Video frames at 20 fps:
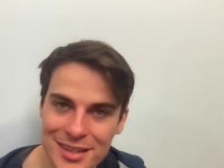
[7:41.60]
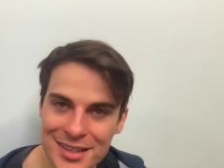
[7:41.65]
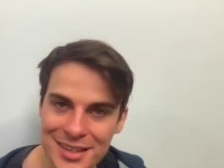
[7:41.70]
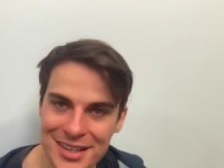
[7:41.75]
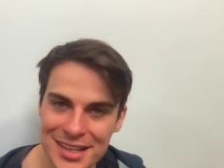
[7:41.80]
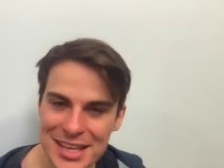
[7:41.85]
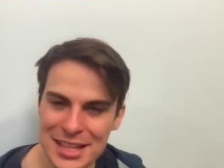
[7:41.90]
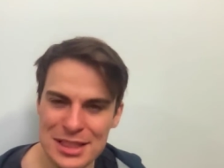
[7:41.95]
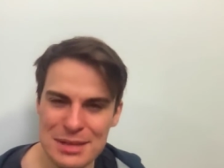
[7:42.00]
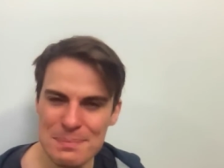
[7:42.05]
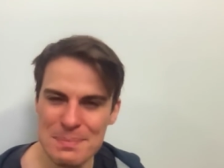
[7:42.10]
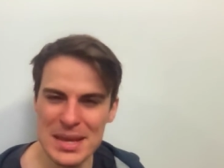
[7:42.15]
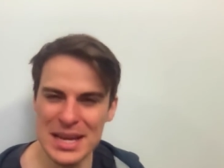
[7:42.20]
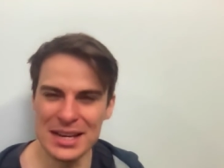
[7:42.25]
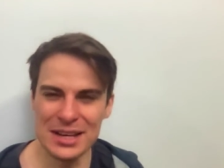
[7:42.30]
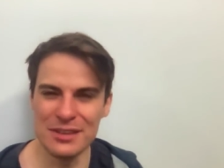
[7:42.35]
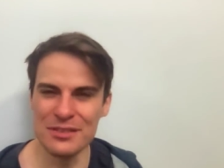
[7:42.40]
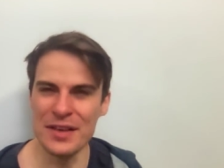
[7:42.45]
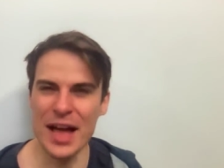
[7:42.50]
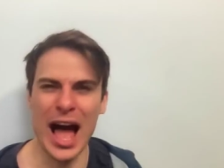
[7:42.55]
in the
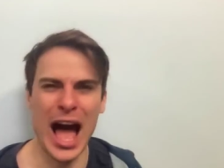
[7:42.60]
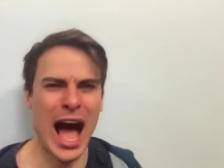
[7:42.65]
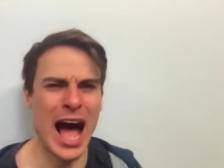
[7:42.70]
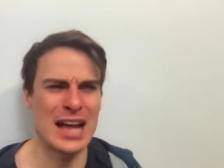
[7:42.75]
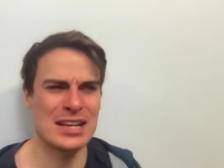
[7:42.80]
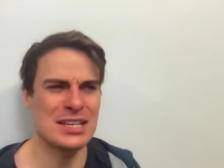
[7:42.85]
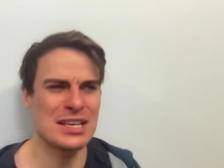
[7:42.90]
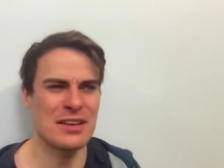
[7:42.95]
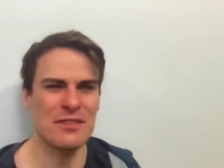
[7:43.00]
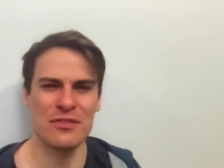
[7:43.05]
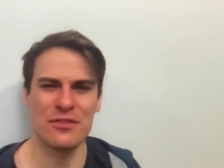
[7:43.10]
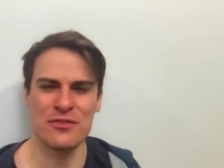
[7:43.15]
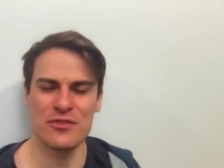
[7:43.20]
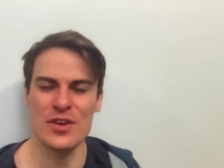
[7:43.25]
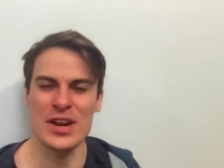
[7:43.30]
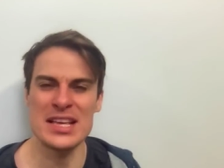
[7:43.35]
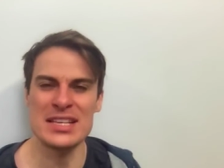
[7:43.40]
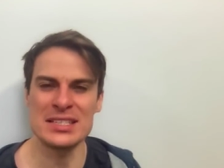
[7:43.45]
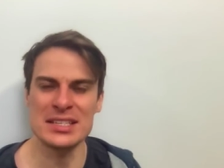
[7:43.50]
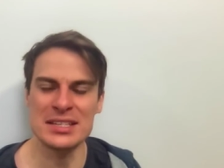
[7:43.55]
middle of Arctic
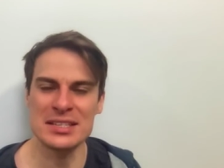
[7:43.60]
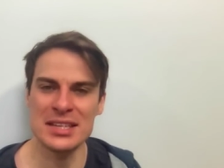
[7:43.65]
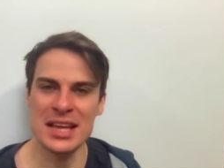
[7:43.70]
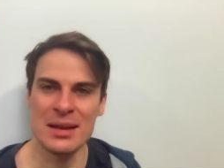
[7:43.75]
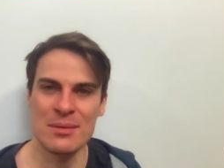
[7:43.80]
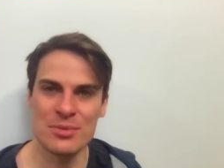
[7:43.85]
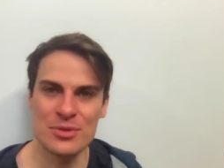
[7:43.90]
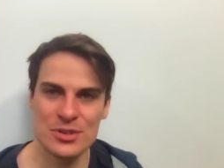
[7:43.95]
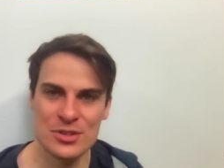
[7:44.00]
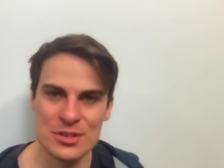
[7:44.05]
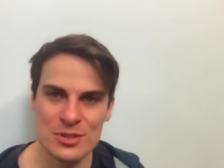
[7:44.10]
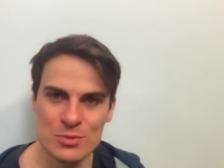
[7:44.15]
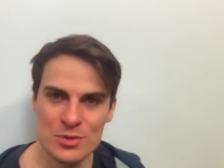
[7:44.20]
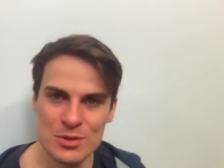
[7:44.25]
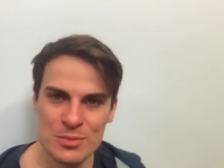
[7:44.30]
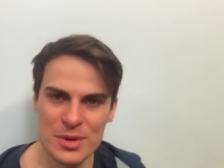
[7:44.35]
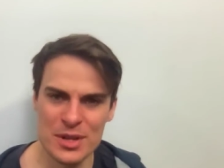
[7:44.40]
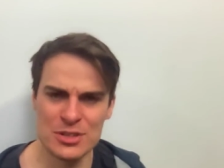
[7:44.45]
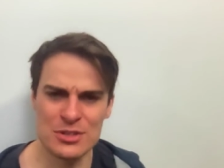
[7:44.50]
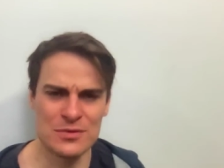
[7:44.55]
freezing temperatures with
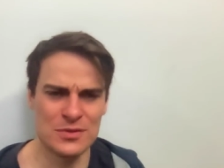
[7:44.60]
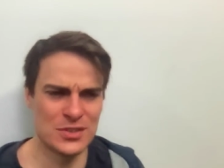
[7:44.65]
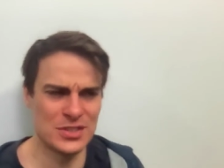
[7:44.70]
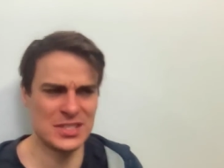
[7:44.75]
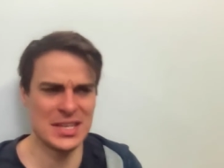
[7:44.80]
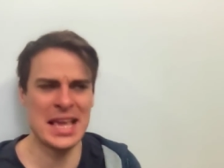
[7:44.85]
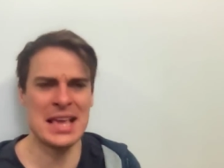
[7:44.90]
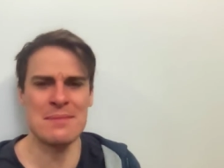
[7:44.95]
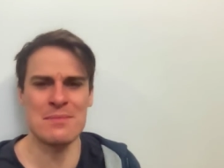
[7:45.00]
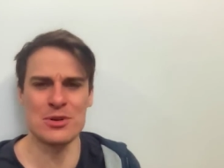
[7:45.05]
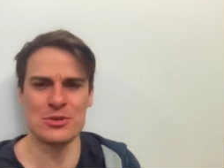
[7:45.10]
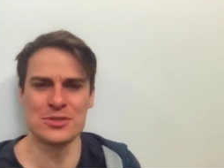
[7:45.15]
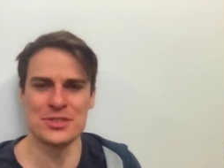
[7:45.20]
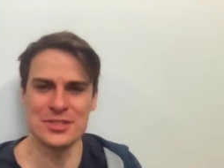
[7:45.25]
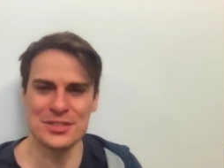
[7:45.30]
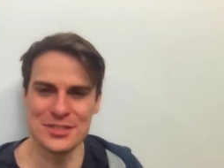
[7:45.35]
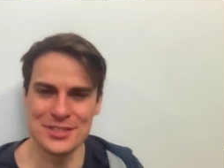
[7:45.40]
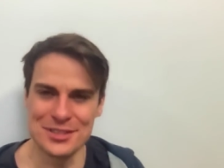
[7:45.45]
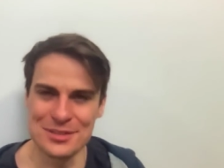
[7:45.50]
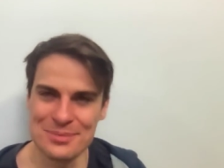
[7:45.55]
a bunch of sea
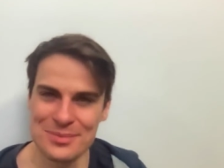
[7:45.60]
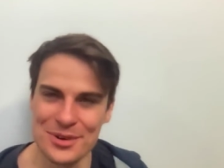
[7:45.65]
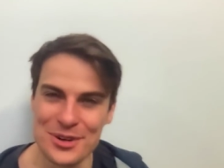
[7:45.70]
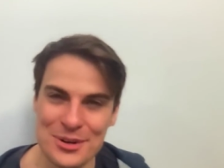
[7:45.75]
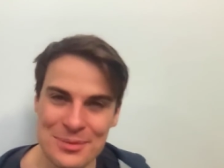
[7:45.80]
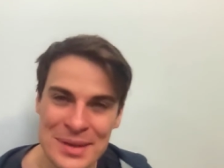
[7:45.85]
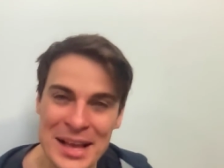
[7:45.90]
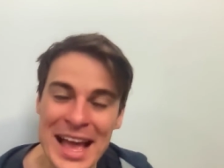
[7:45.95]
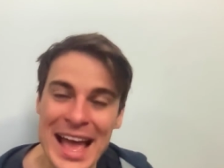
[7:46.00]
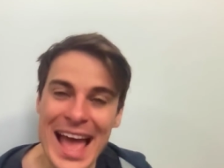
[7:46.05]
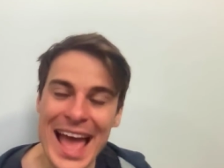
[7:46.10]
monsters at the bottom.